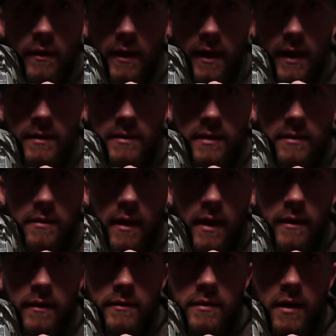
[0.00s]
it has this
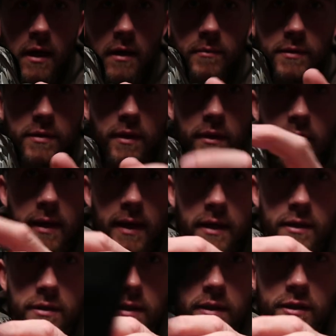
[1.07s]
light on top, so you can
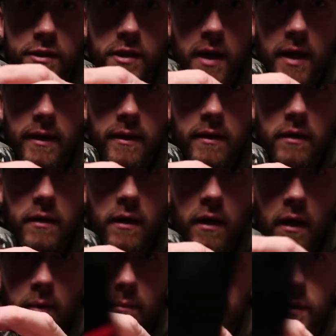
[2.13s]
actually shine it
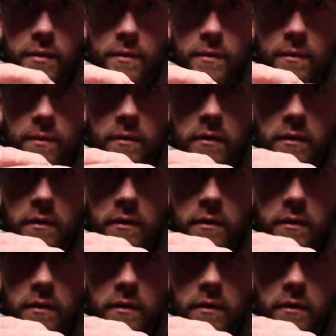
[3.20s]
up to